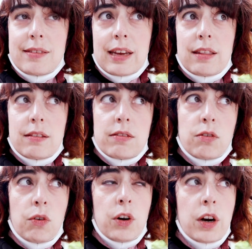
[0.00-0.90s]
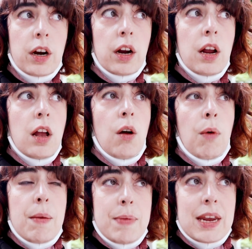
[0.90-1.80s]
inside the store,
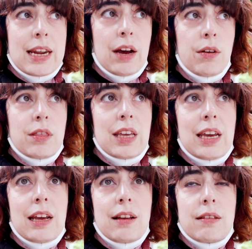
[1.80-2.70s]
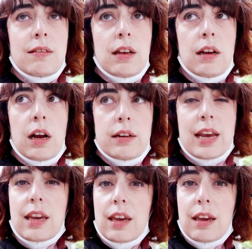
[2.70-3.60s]
wiping down things,
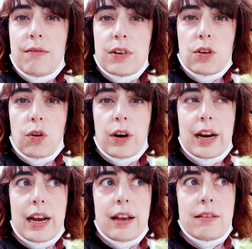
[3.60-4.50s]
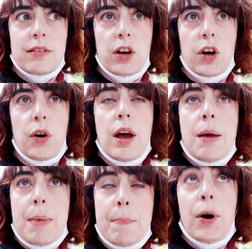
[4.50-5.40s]
taking inventory. So
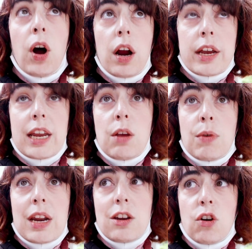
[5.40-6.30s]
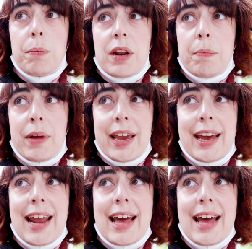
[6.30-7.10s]
people are getting ready to open up again